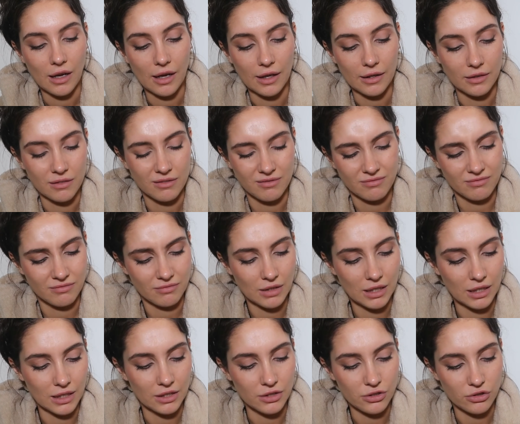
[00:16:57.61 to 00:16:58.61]
And
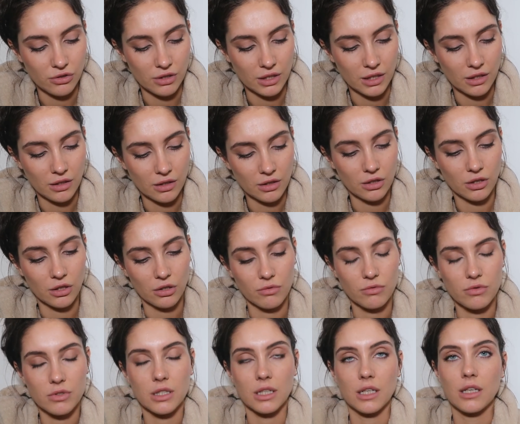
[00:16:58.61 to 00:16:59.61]
I literally
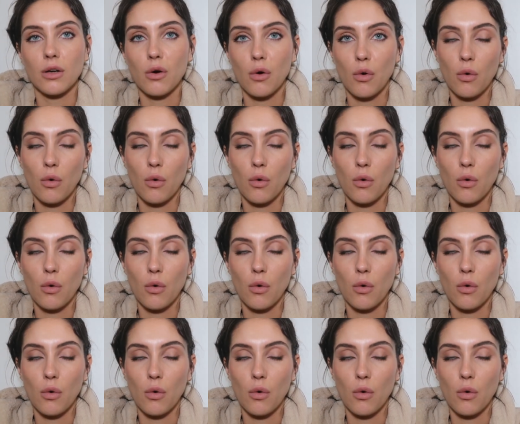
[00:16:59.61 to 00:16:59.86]
used it